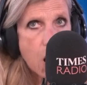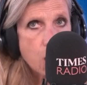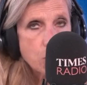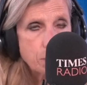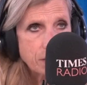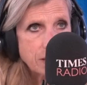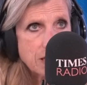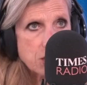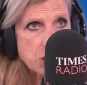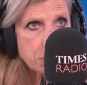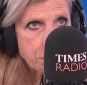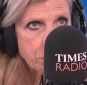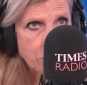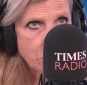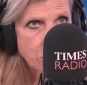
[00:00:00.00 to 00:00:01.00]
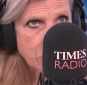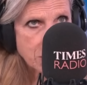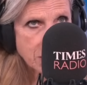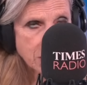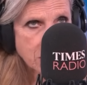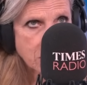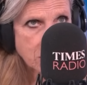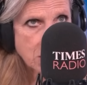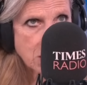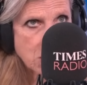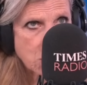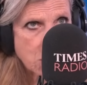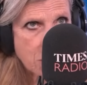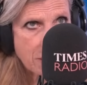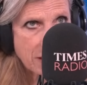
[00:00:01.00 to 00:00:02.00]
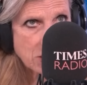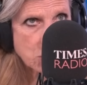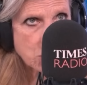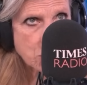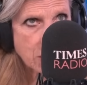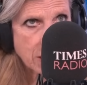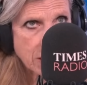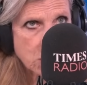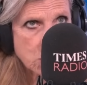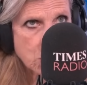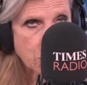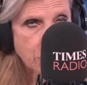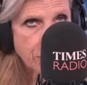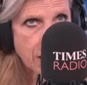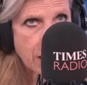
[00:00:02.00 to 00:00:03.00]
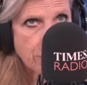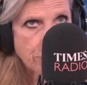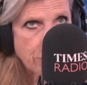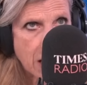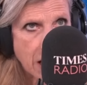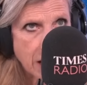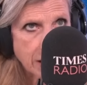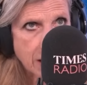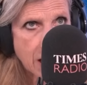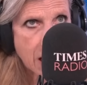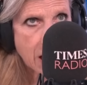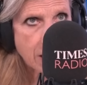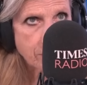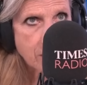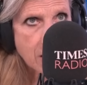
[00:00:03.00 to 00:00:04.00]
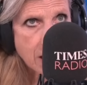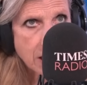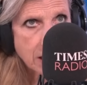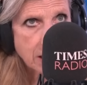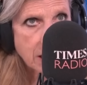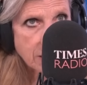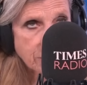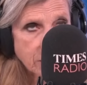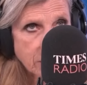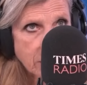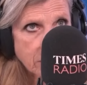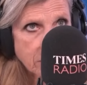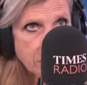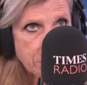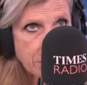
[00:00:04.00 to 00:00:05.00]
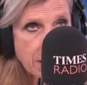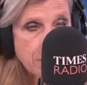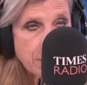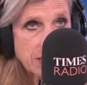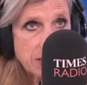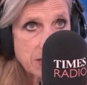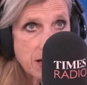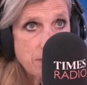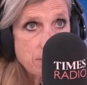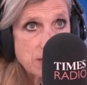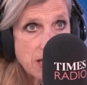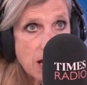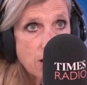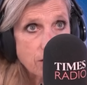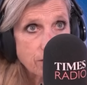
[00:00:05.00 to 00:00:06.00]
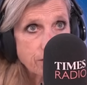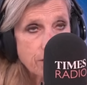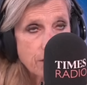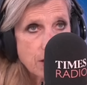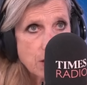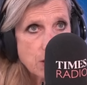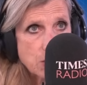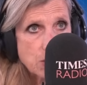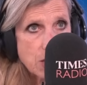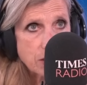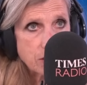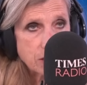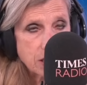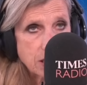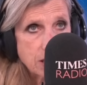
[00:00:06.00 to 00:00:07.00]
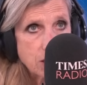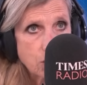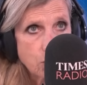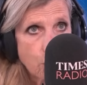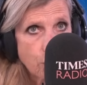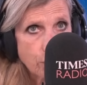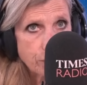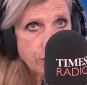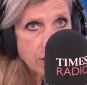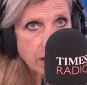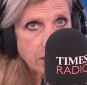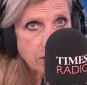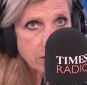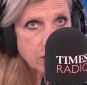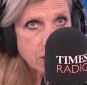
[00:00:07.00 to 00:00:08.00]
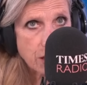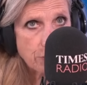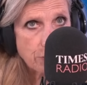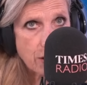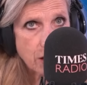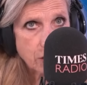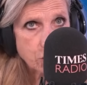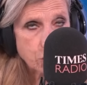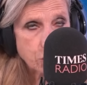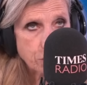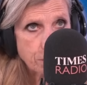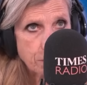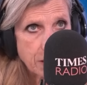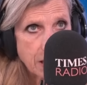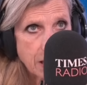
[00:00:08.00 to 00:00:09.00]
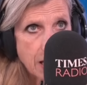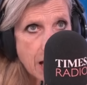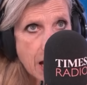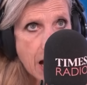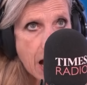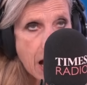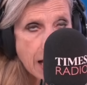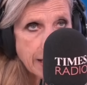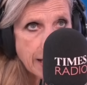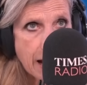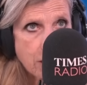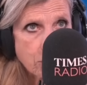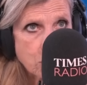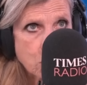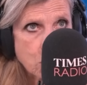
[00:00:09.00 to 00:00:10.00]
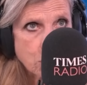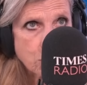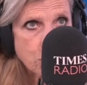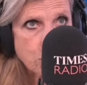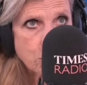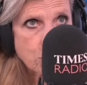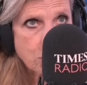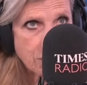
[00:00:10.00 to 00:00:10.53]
openly supported these US strikes on Iran, given that the Prime Minister himself said that he did not think that Iran should be allowed to